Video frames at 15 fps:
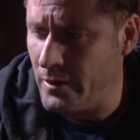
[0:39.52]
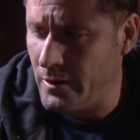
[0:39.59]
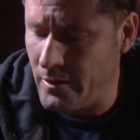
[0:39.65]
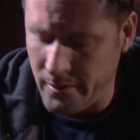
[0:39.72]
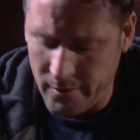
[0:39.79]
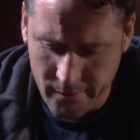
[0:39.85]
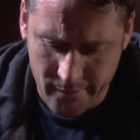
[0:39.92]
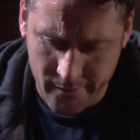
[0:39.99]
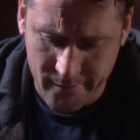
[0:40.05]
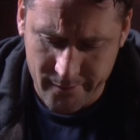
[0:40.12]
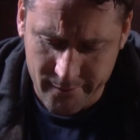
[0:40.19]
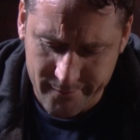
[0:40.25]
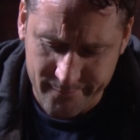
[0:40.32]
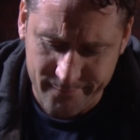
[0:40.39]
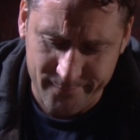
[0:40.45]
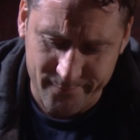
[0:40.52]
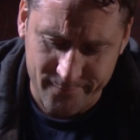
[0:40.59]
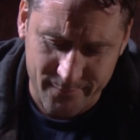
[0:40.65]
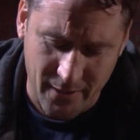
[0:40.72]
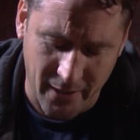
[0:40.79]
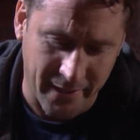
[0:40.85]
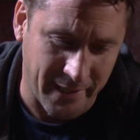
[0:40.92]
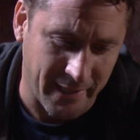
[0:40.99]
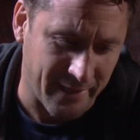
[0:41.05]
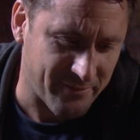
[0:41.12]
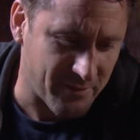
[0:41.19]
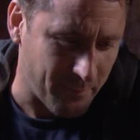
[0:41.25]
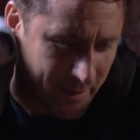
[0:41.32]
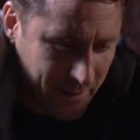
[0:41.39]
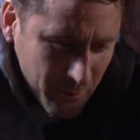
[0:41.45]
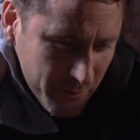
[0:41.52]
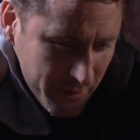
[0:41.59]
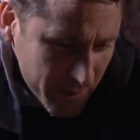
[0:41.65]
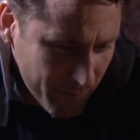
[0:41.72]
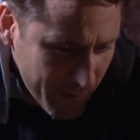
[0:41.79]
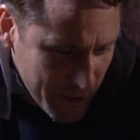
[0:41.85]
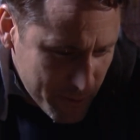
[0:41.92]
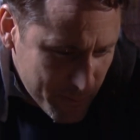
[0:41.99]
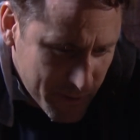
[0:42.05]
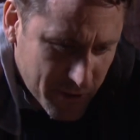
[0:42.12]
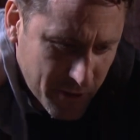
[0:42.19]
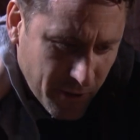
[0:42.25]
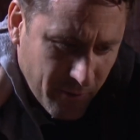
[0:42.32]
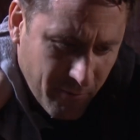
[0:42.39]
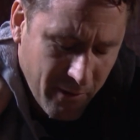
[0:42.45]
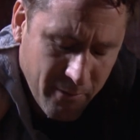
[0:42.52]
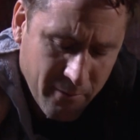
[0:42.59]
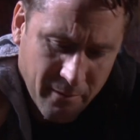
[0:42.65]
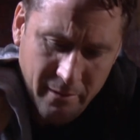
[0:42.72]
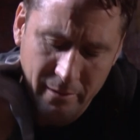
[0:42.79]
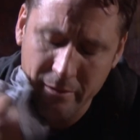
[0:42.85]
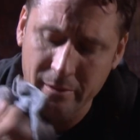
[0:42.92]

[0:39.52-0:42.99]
Diana left to make all the arrangements on her own.